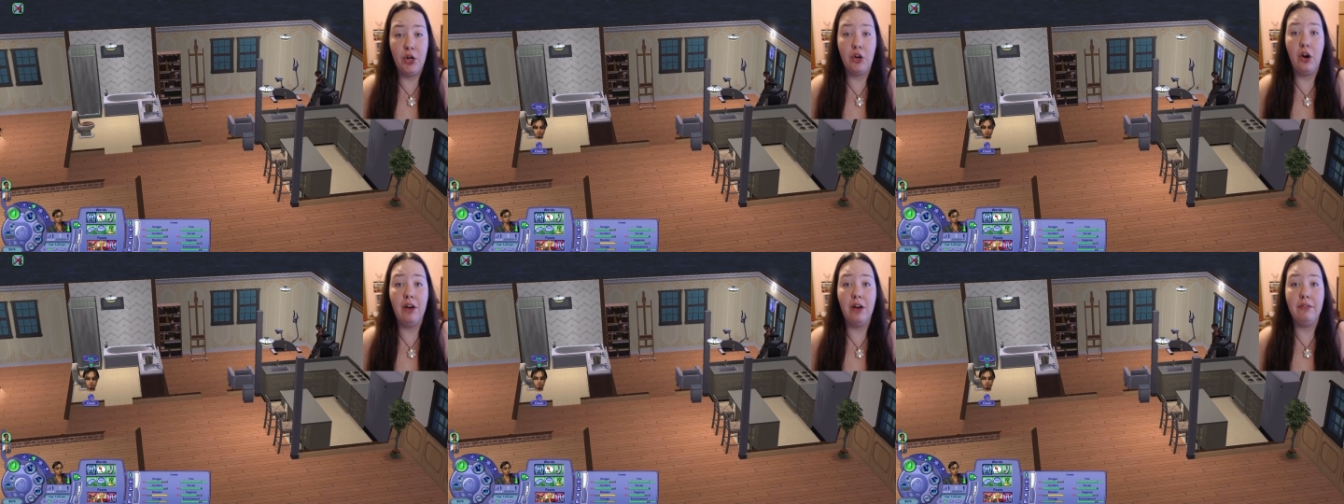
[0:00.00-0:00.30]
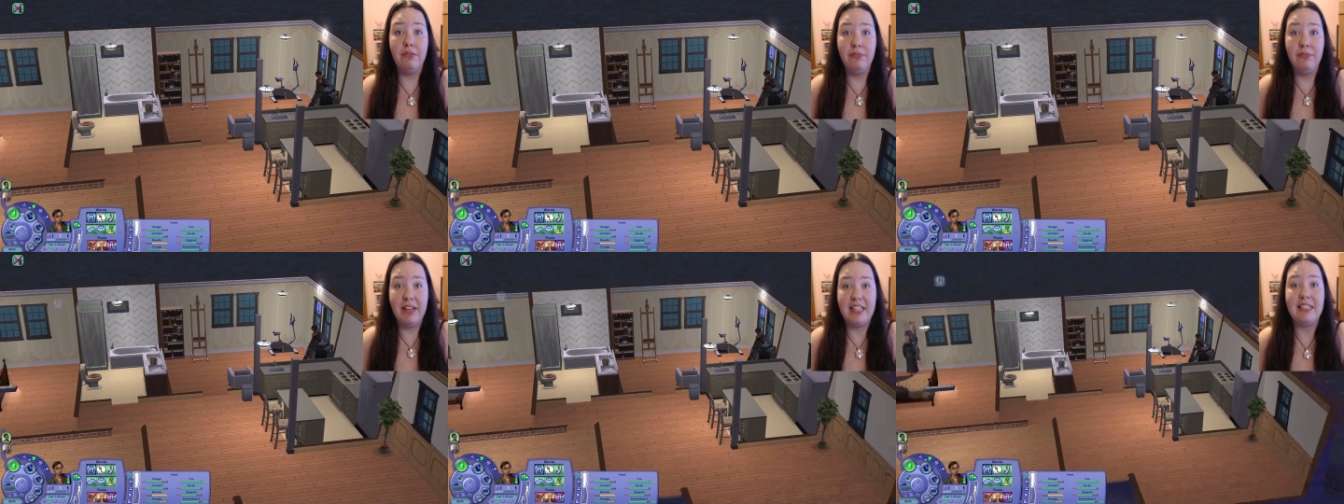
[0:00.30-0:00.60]
on
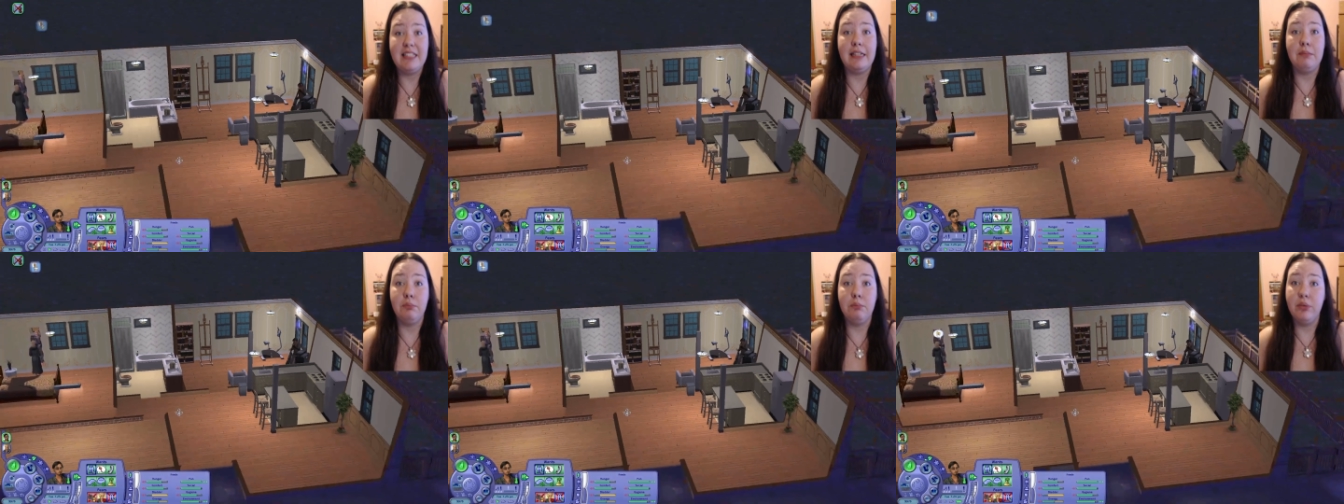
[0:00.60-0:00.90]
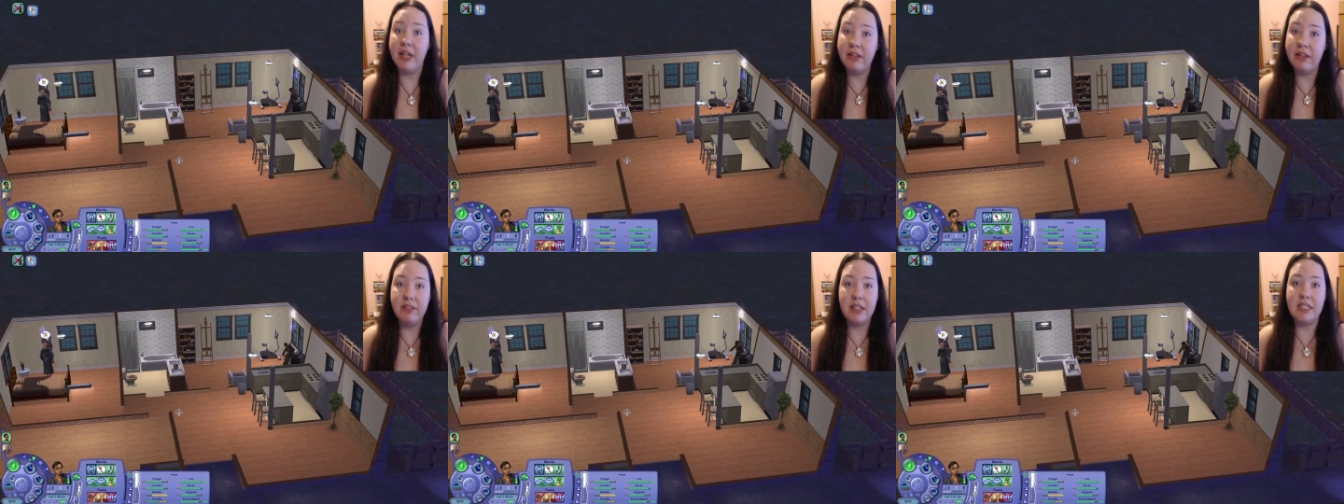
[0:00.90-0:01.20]
fixing
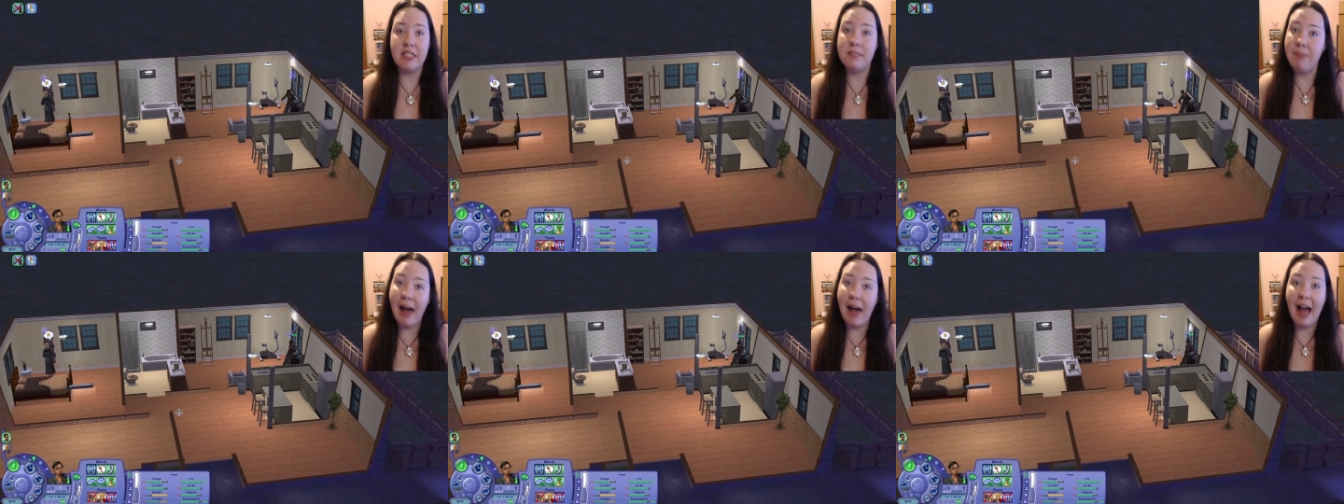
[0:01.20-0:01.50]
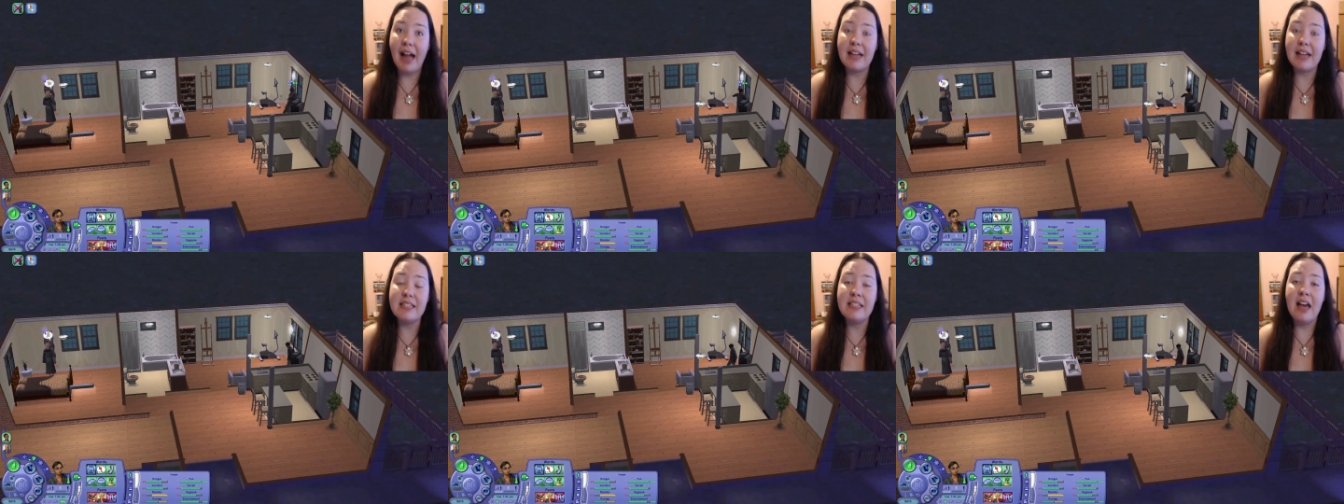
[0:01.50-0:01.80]
previous
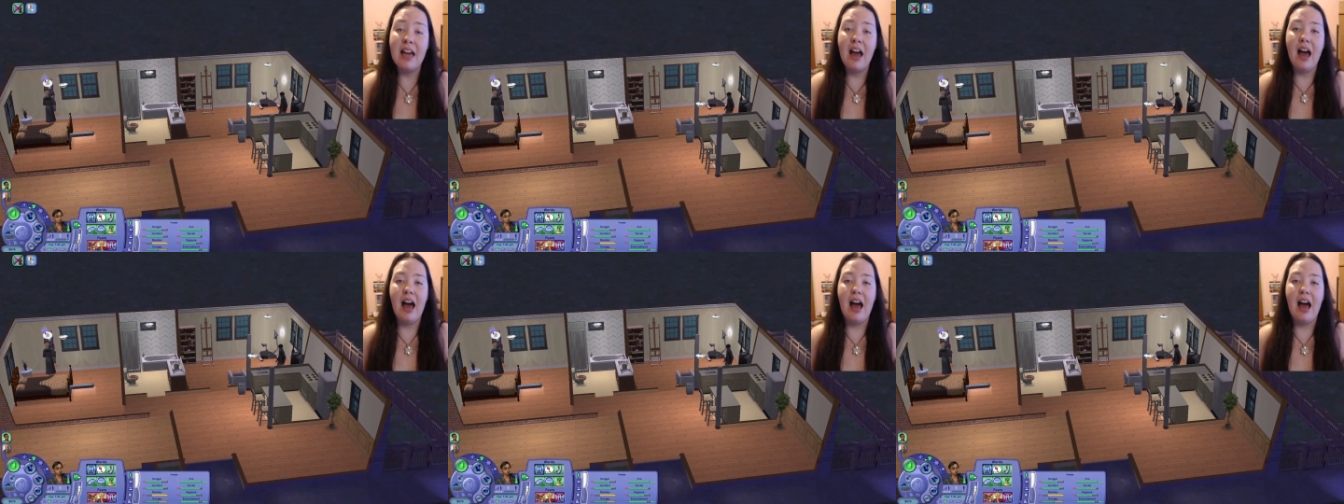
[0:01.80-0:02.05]
packs.